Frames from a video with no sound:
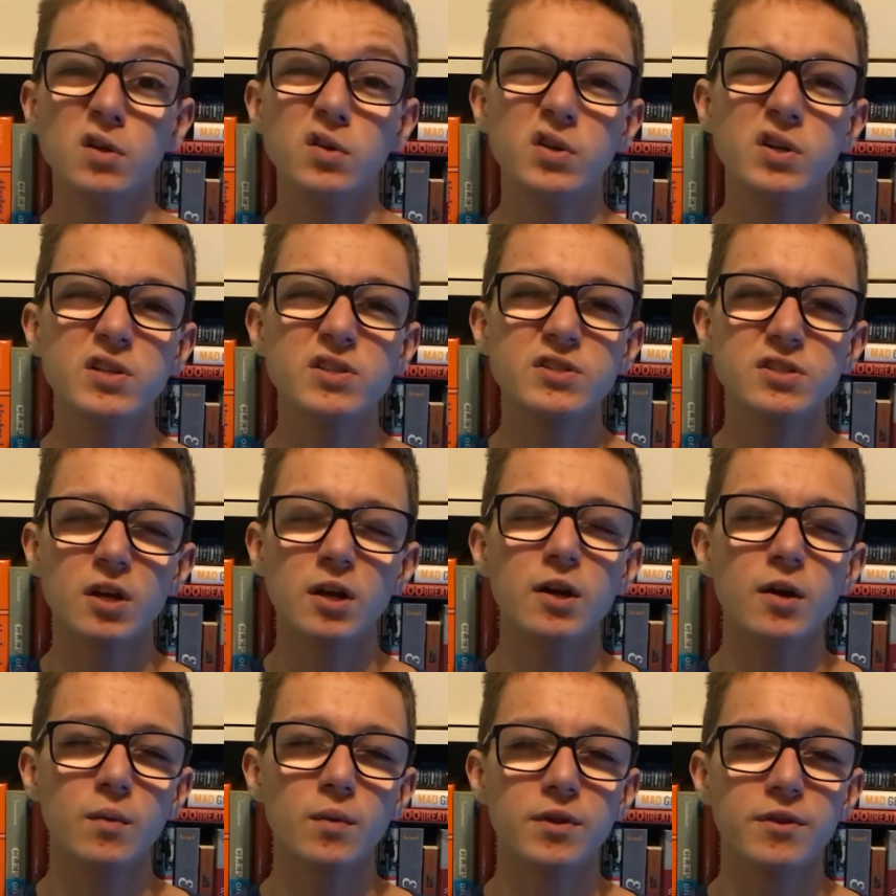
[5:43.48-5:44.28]
You could
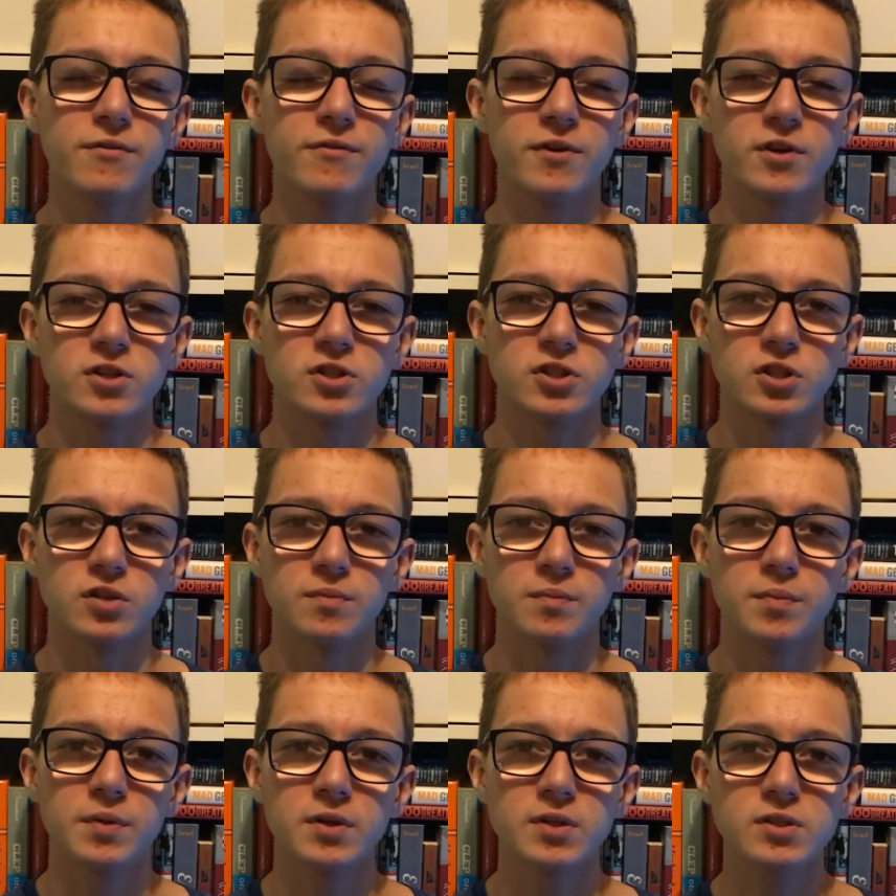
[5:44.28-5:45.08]
start out with
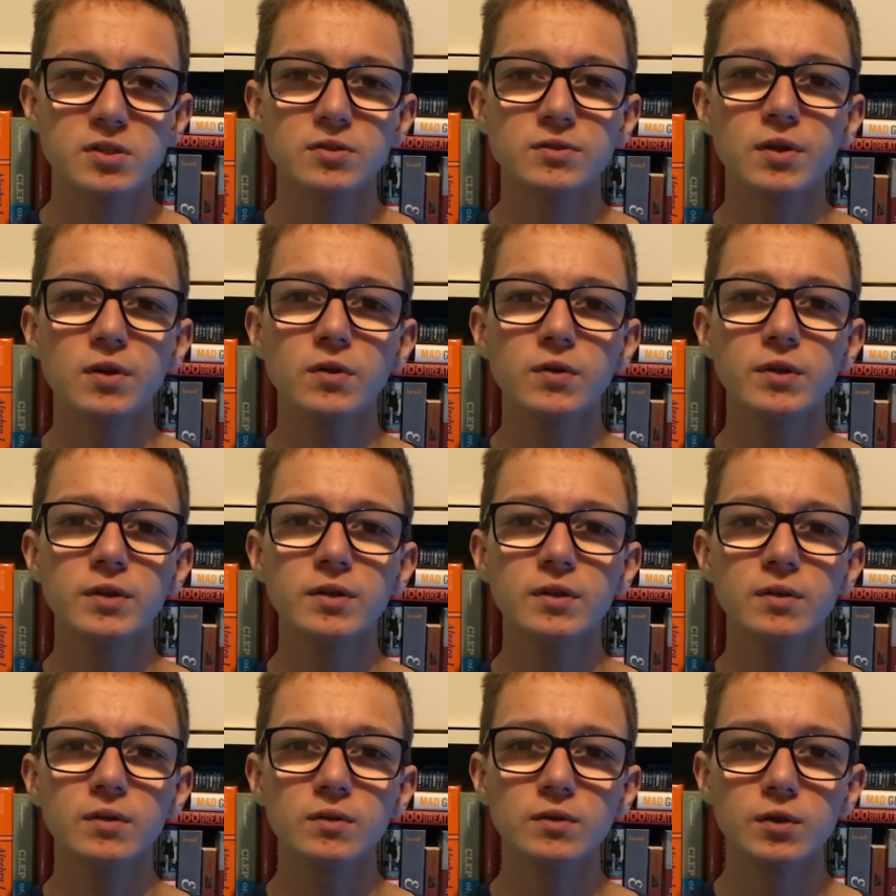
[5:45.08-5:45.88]
fiction, but
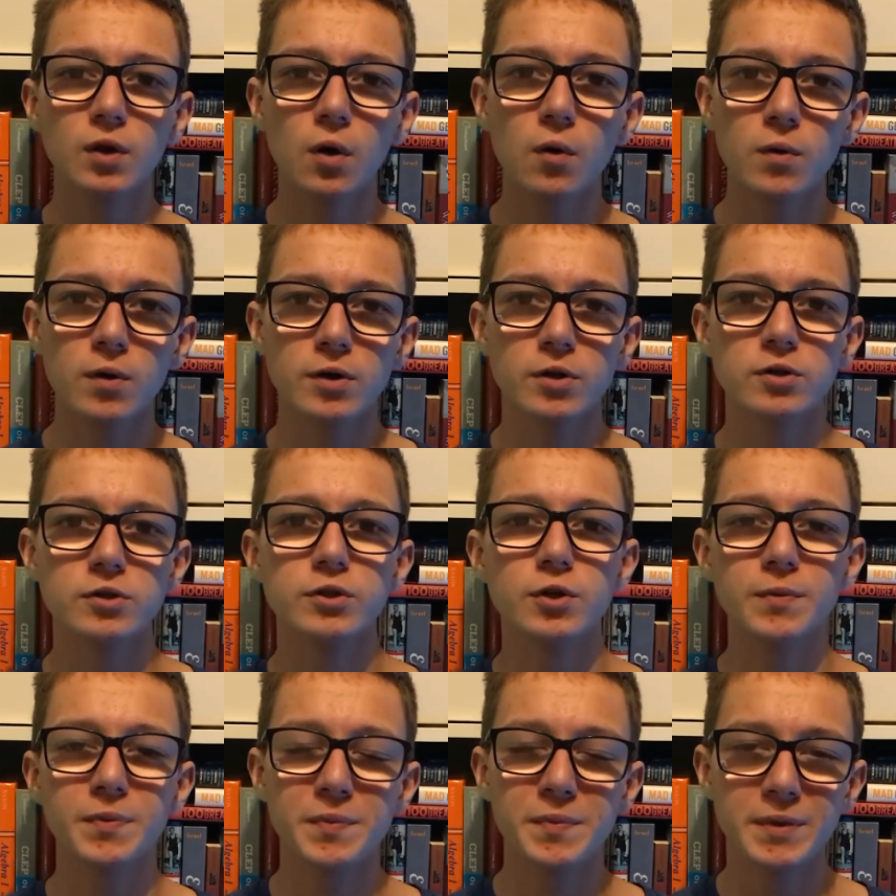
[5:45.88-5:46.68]
slowly lower your
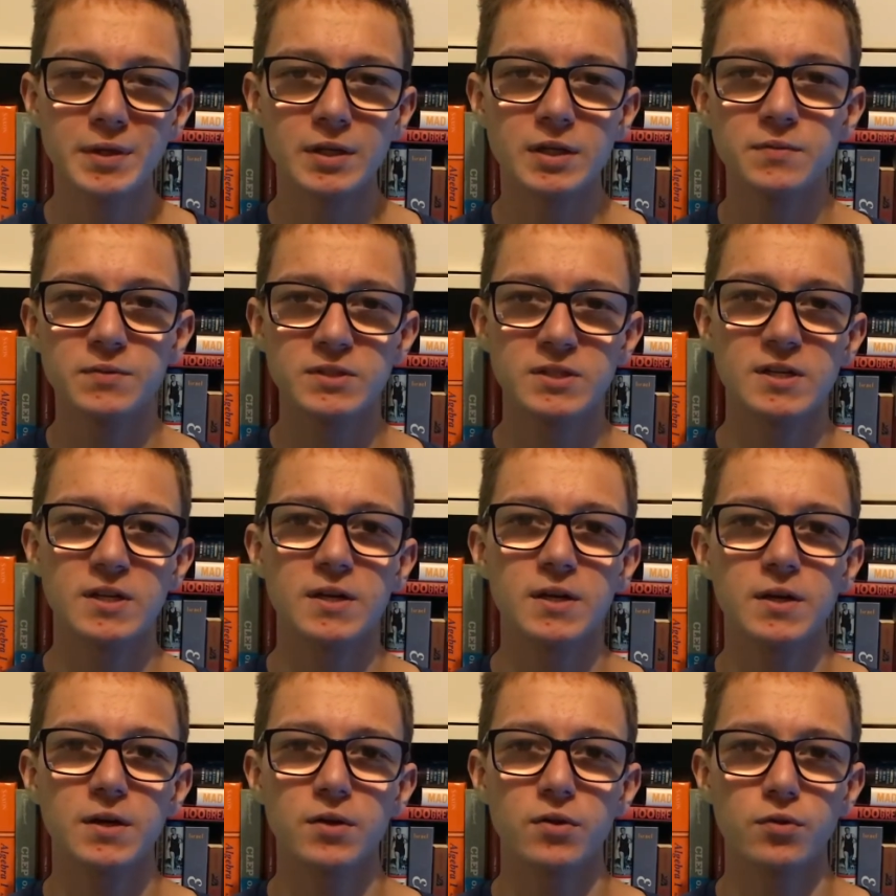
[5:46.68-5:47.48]
dopamine
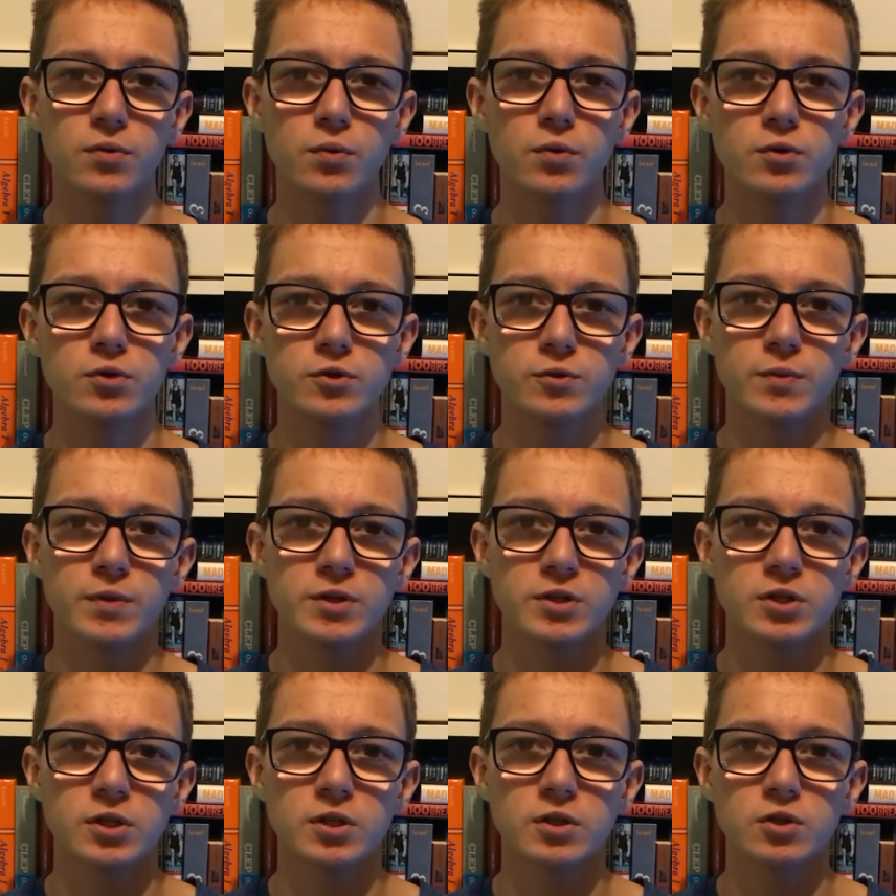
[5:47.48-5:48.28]
intake through
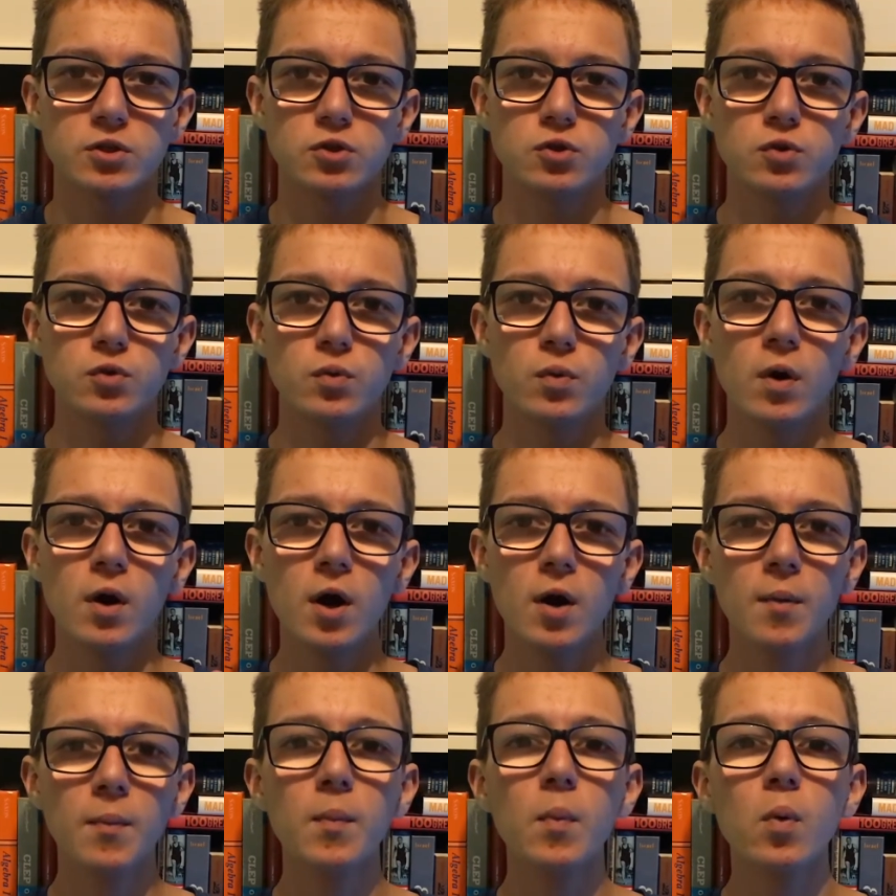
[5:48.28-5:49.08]
switching to
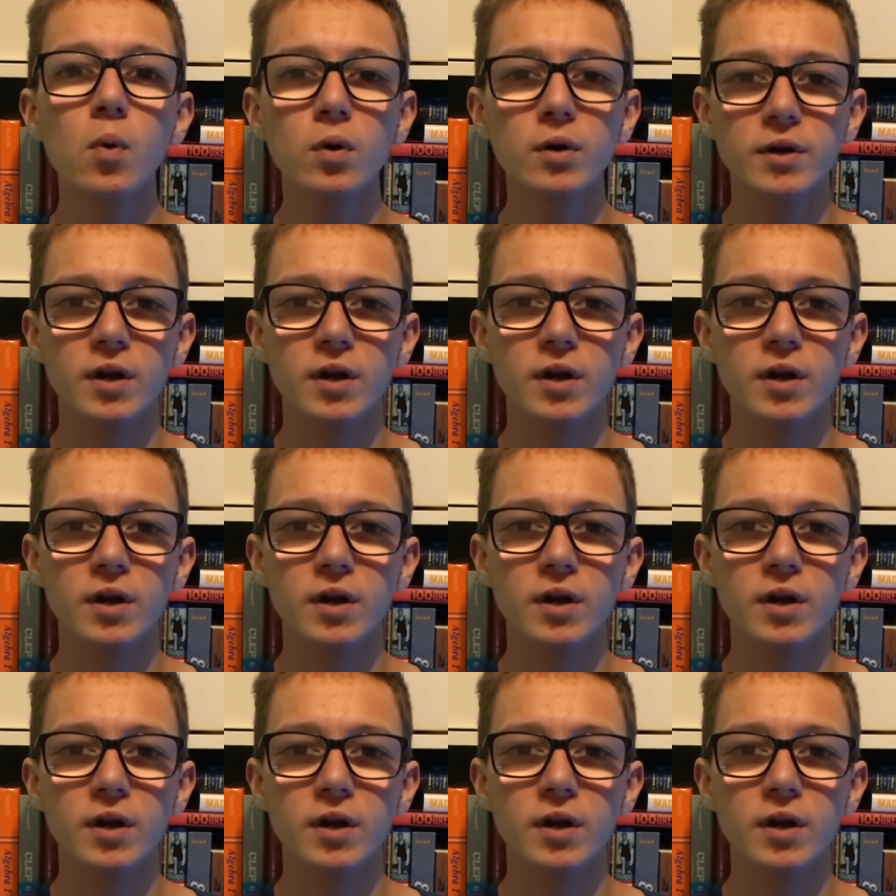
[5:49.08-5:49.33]
more